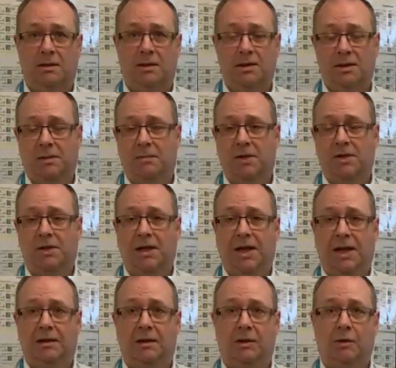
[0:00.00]
they simply
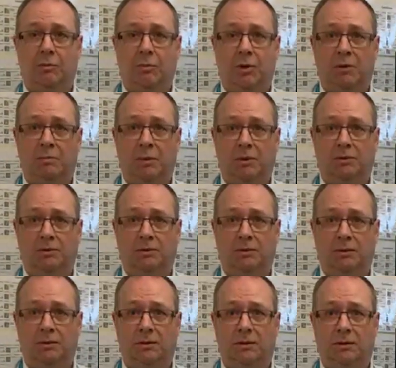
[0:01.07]
select the complete
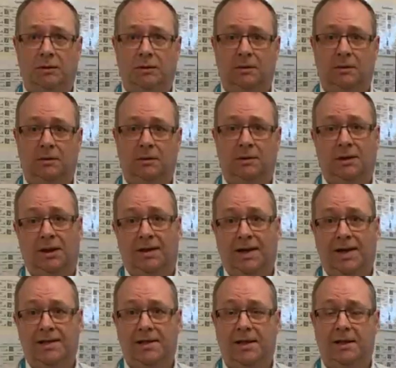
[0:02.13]
button and
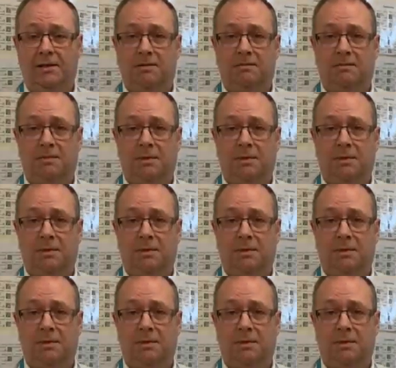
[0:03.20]
that's it.